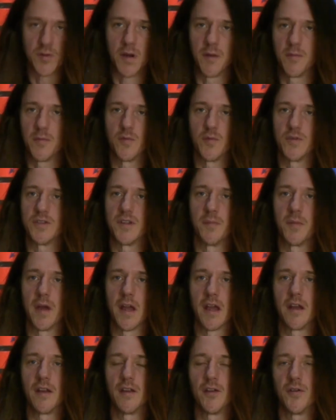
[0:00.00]
which I'm
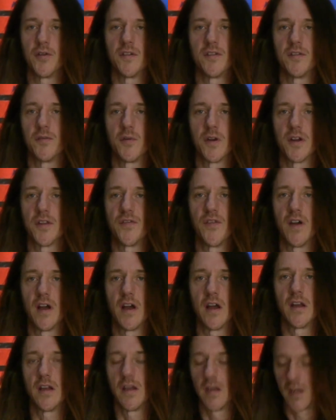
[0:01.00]
not going to do because it works
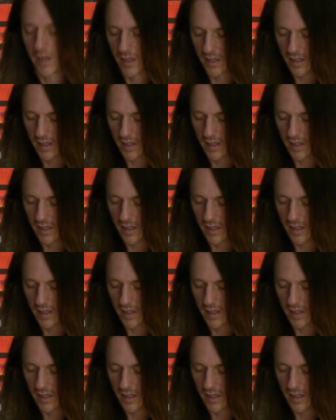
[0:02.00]
fine.